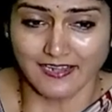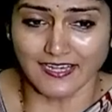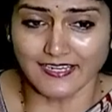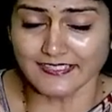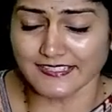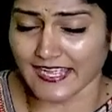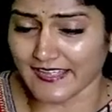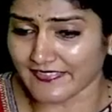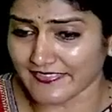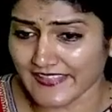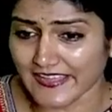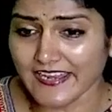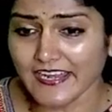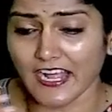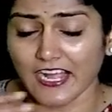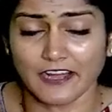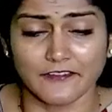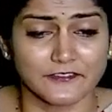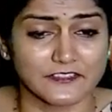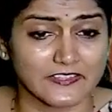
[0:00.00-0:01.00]
And then
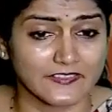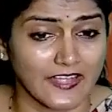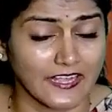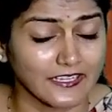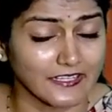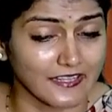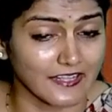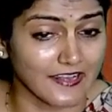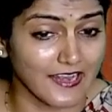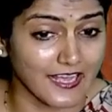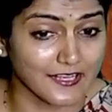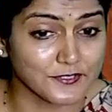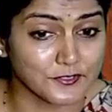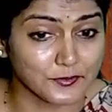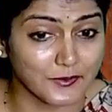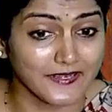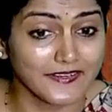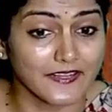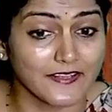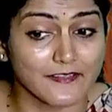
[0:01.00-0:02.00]
after that, the last one
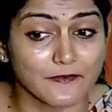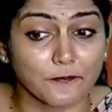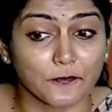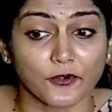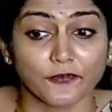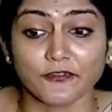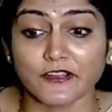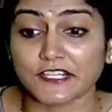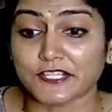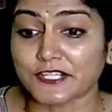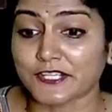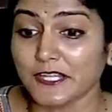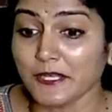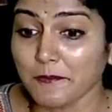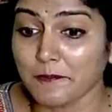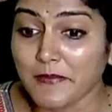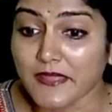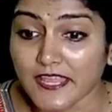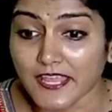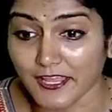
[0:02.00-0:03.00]
is professional
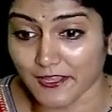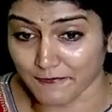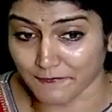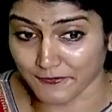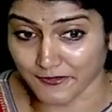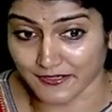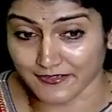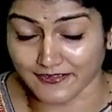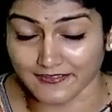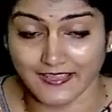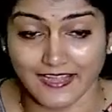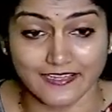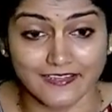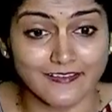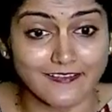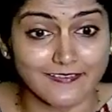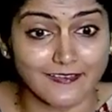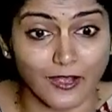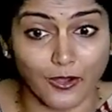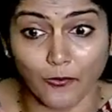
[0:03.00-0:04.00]
behavior, that is
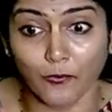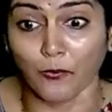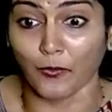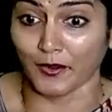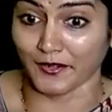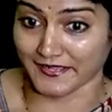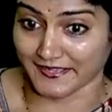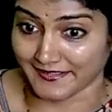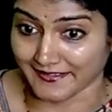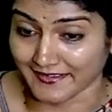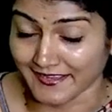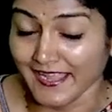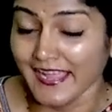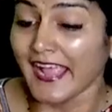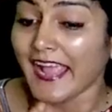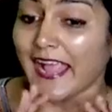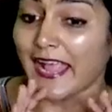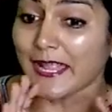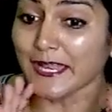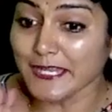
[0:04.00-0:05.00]
avoid
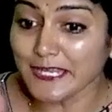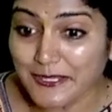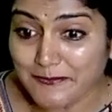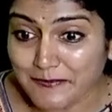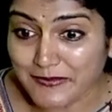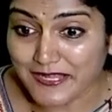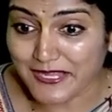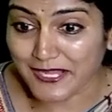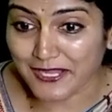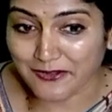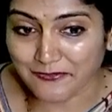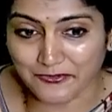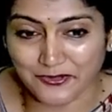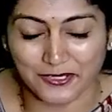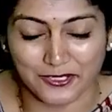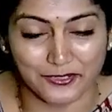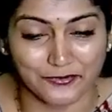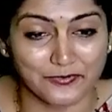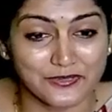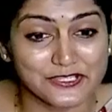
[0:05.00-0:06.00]
any behavior
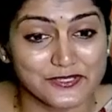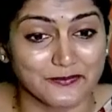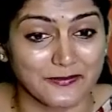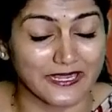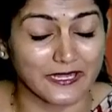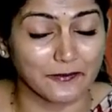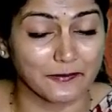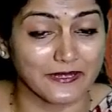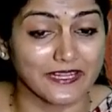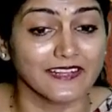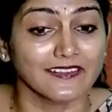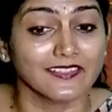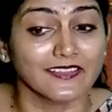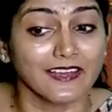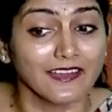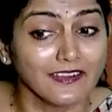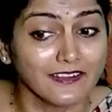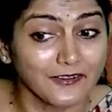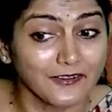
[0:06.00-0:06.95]
which might bring the